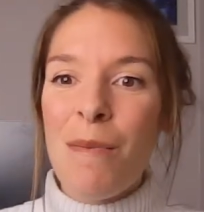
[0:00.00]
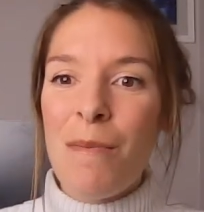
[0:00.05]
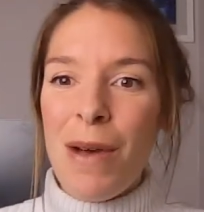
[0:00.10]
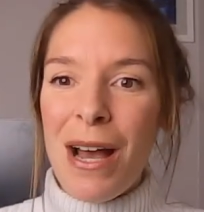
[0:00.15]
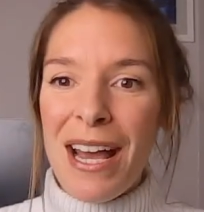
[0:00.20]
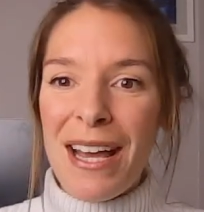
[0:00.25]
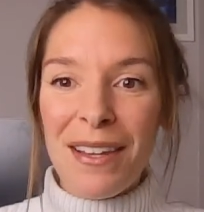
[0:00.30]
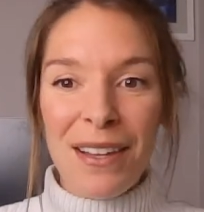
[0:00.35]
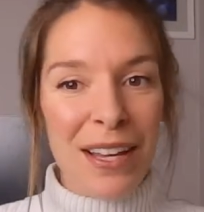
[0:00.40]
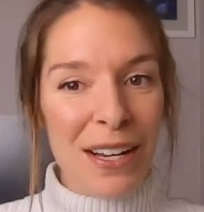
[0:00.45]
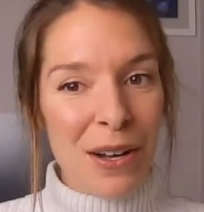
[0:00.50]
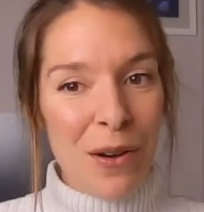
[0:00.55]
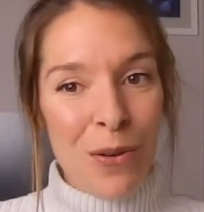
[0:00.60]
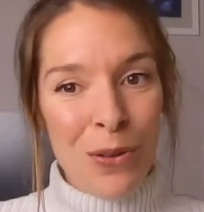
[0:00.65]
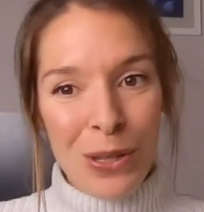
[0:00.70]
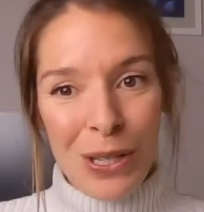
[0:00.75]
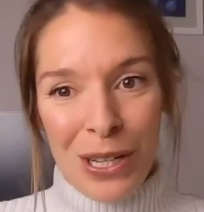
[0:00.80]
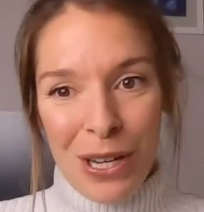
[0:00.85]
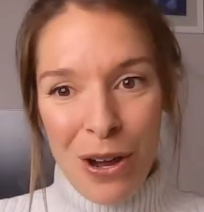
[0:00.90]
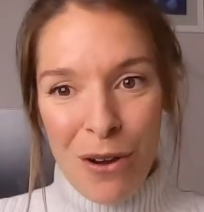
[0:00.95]
my
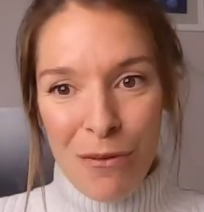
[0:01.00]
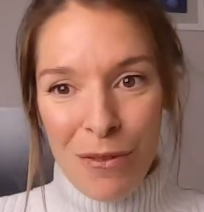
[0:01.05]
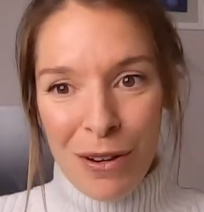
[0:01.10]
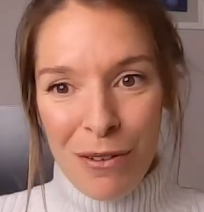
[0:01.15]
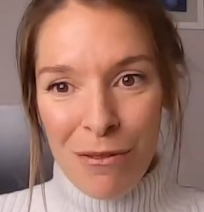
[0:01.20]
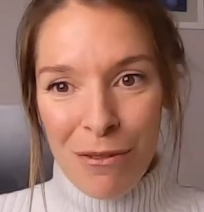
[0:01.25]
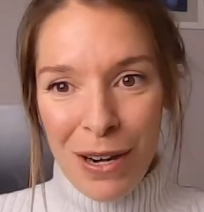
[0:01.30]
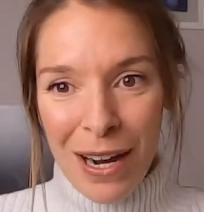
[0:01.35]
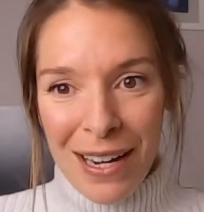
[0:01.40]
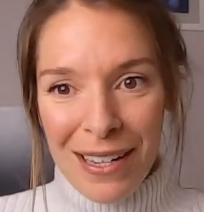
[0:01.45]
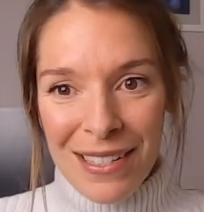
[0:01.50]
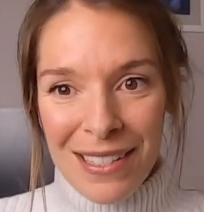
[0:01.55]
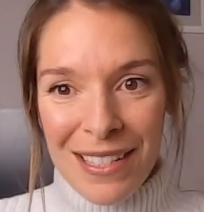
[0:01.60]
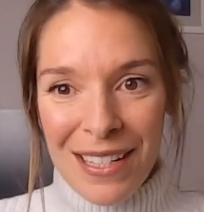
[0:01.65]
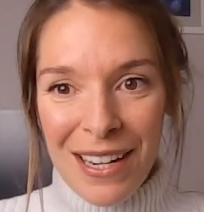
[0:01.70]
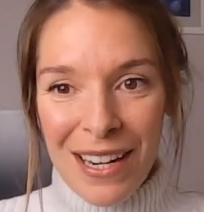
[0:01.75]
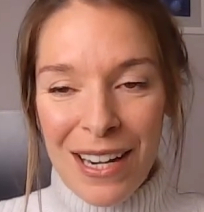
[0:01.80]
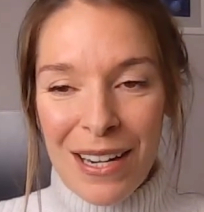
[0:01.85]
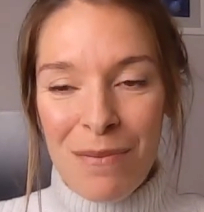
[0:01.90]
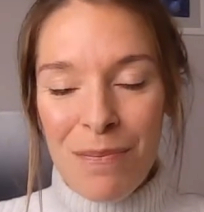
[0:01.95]
only COVID friend
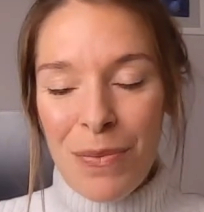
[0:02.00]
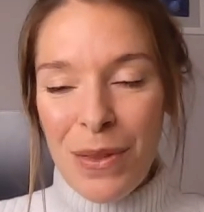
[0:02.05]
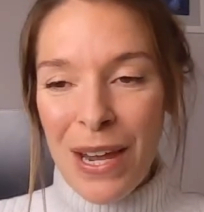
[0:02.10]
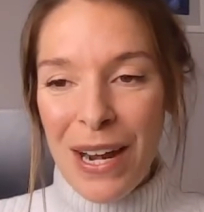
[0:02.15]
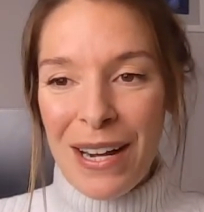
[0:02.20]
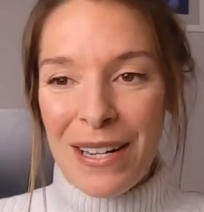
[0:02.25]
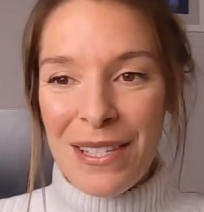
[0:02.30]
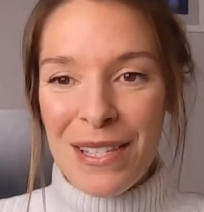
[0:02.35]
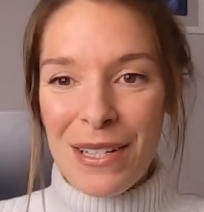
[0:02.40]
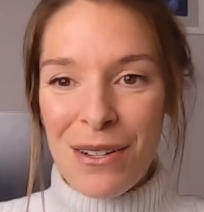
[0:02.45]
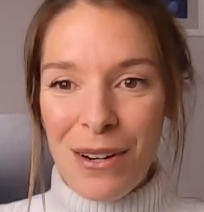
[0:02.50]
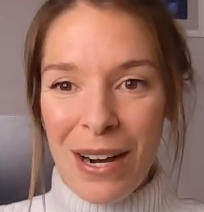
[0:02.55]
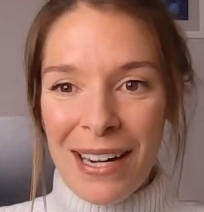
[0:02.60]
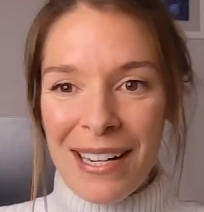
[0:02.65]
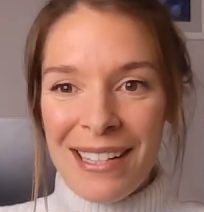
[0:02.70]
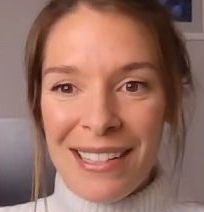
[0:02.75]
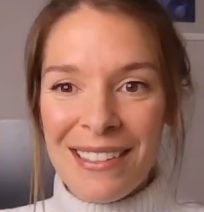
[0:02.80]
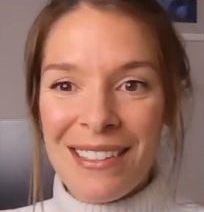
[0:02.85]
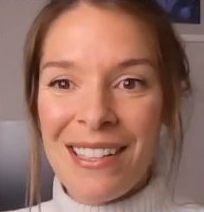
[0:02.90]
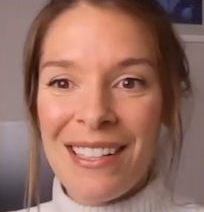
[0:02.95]
here that I see
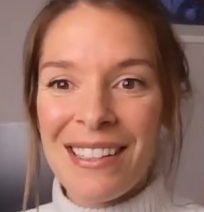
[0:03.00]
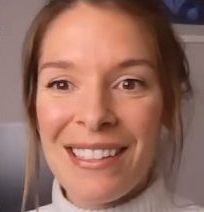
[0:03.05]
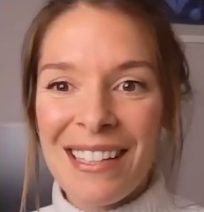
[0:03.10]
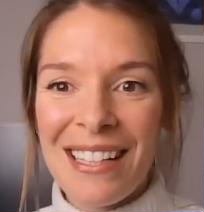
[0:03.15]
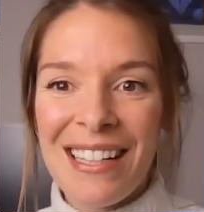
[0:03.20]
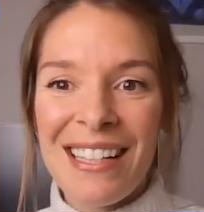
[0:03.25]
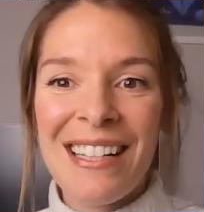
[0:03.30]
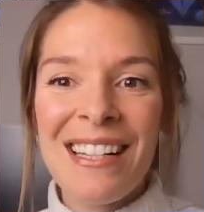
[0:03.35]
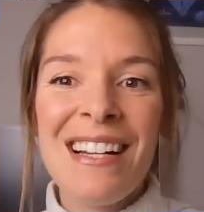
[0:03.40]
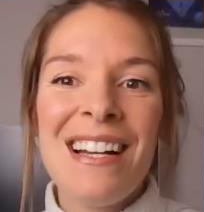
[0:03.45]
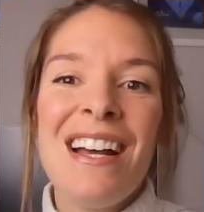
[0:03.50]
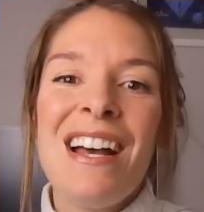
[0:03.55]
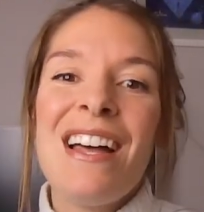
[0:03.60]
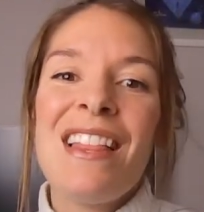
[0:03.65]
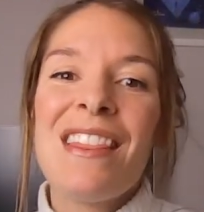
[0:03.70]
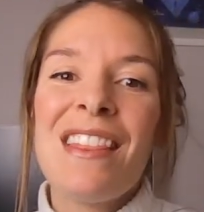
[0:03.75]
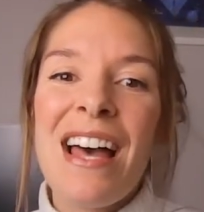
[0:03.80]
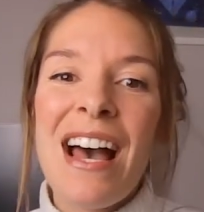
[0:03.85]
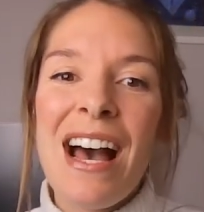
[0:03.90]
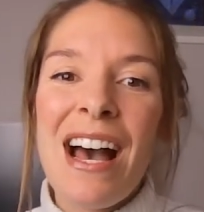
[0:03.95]
regularly,
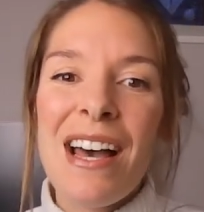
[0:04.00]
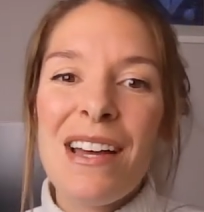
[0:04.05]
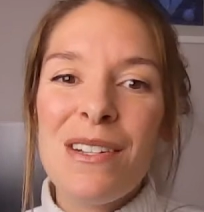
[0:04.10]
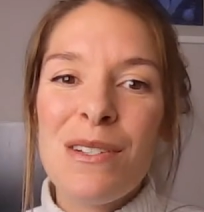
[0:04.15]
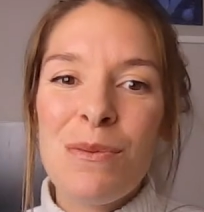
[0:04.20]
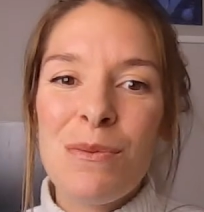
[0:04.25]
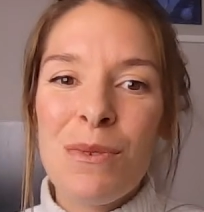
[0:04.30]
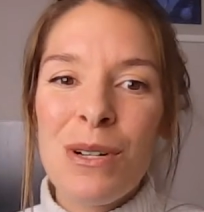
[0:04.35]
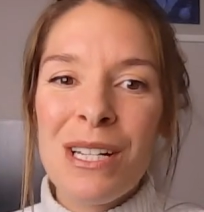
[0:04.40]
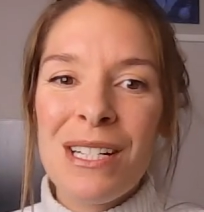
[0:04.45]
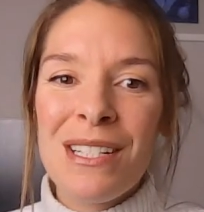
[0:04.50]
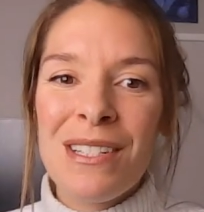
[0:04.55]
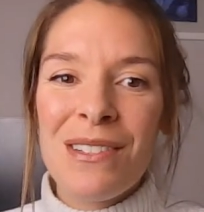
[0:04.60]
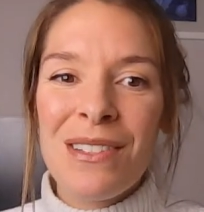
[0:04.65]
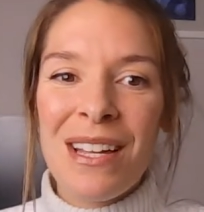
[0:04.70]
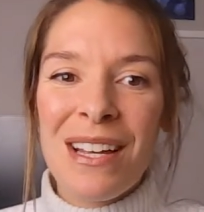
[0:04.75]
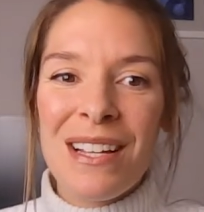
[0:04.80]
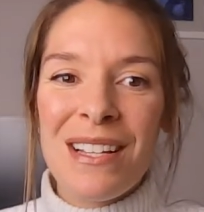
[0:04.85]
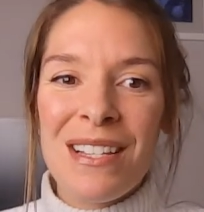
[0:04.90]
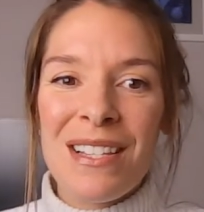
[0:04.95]
that we do
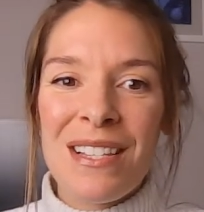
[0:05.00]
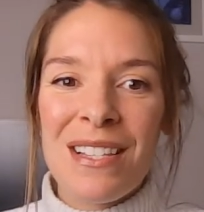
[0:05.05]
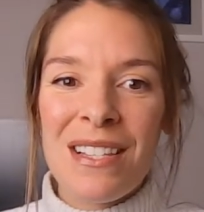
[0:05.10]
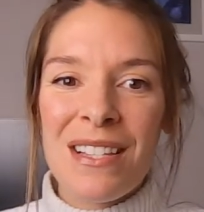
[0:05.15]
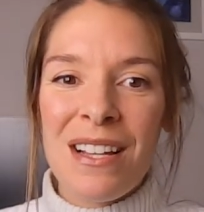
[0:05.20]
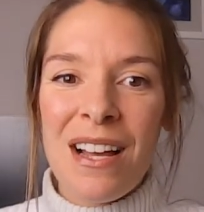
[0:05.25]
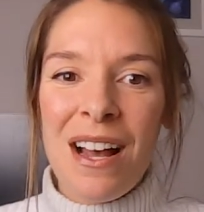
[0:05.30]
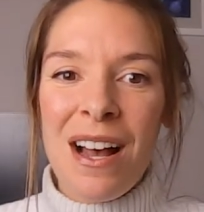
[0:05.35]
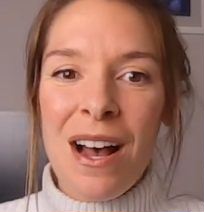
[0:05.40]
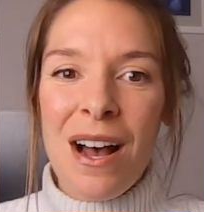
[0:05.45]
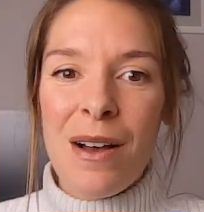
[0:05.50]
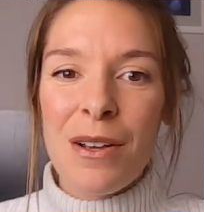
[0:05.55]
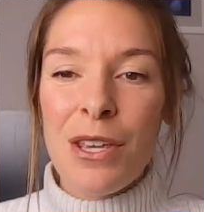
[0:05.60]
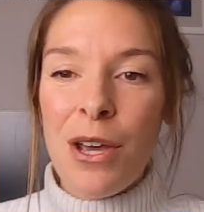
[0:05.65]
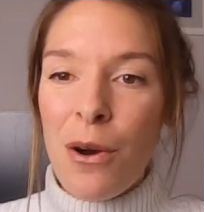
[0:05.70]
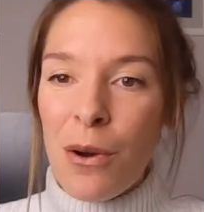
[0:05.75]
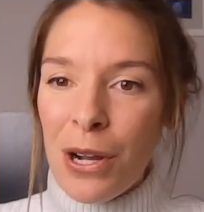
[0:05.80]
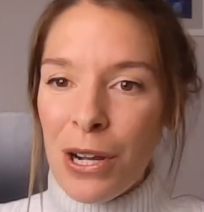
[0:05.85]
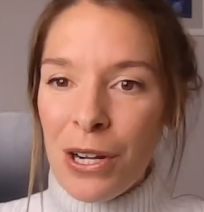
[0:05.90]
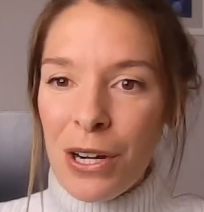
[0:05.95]
this
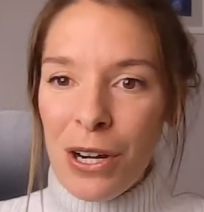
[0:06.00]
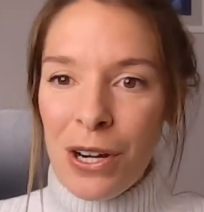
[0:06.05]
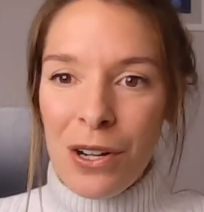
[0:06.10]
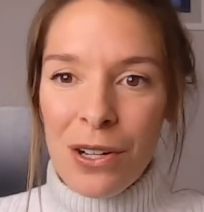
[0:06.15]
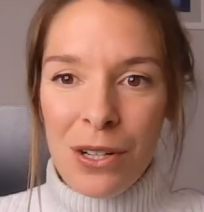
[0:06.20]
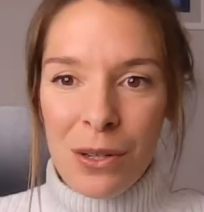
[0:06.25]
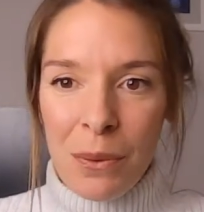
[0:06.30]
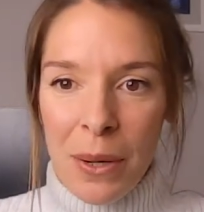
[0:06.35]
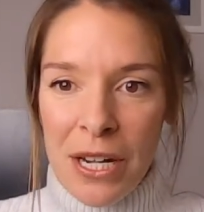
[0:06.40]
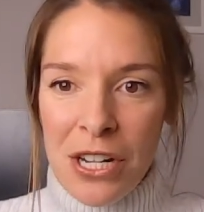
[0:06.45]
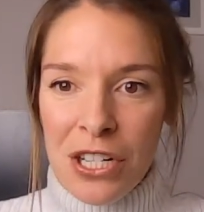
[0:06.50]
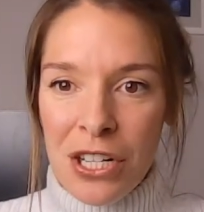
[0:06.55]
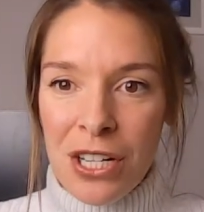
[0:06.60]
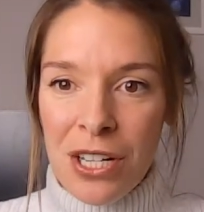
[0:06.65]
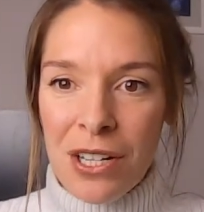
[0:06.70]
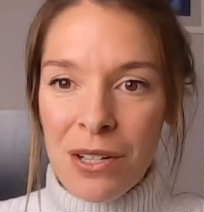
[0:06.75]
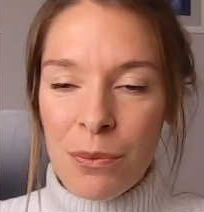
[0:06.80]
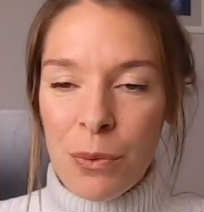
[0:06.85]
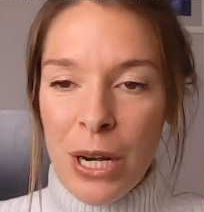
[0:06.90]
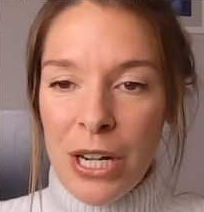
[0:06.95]
yoga girl or
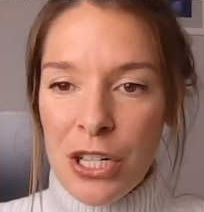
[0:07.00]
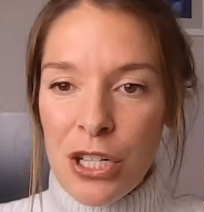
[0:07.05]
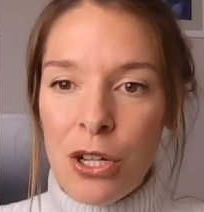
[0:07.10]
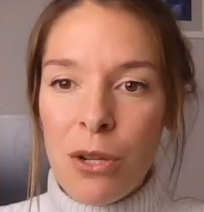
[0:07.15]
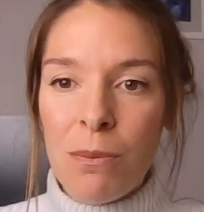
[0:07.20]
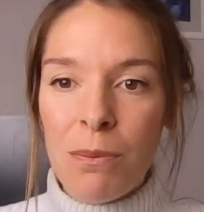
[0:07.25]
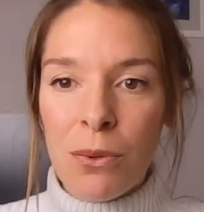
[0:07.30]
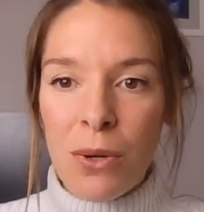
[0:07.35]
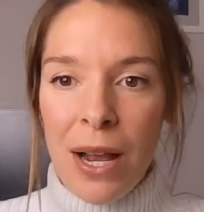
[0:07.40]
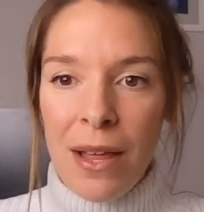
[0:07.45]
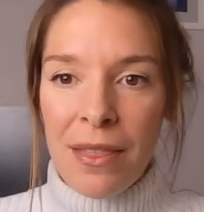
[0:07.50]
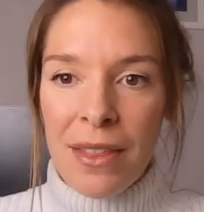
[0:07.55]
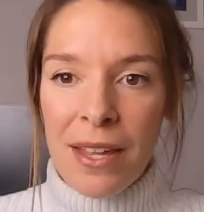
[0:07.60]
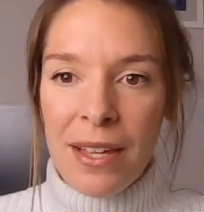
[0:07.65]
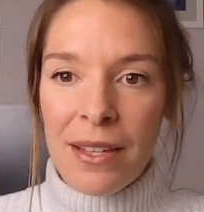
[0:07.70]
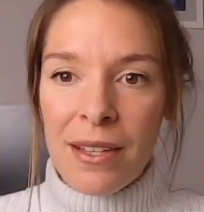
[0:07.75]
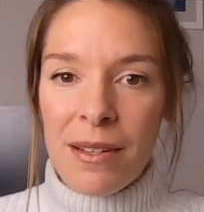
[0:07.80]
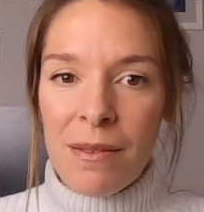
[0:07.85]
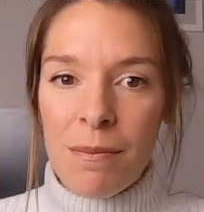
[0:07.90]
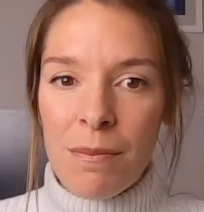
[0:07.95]
Rachel
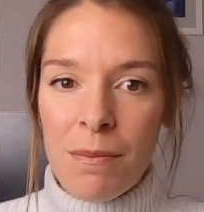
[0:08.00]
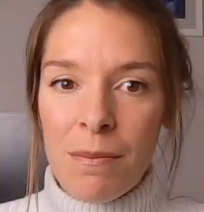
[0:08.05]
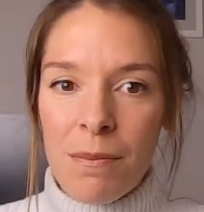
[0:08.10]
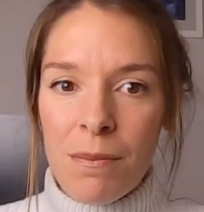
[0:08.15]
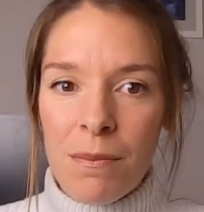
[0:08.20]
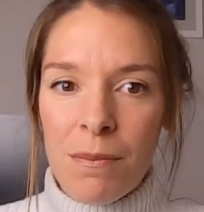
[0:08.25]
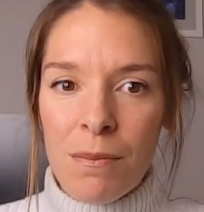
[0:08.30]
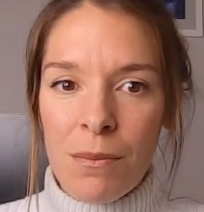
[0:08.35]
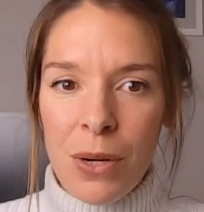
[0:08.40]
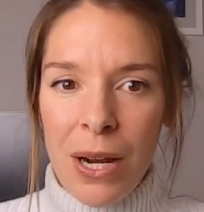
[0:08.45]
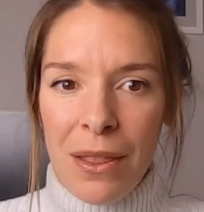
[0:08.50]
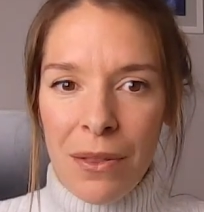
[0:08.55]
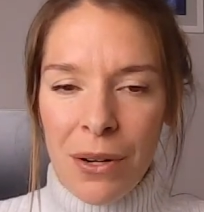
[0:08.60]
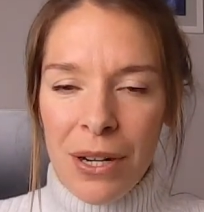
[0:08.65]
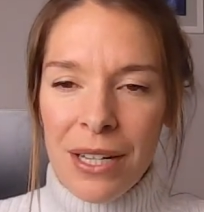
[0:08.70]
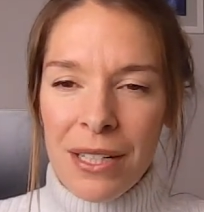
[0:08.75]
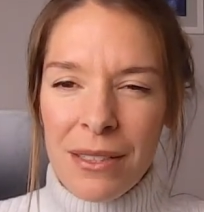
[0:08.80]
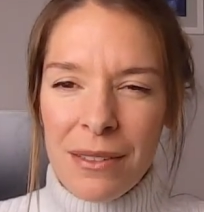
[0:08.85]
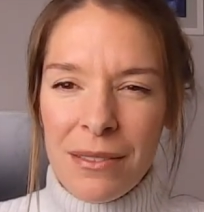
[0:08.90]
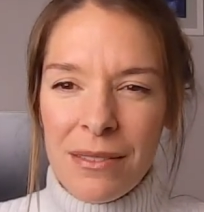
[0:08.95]

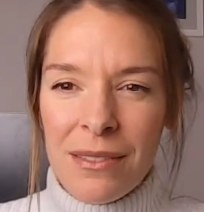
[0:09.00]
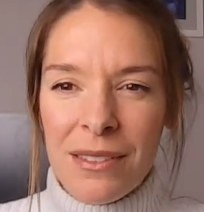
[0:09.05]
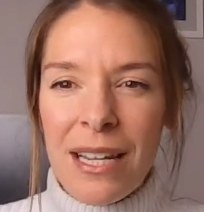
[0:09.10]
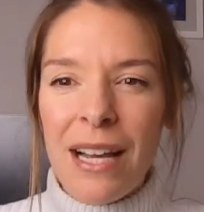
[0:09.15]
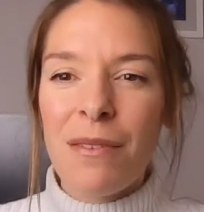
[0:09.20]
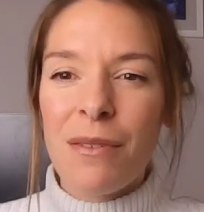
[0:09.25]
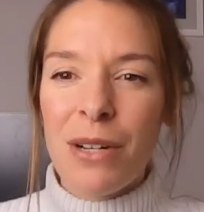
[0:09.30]
Brethren, yeah,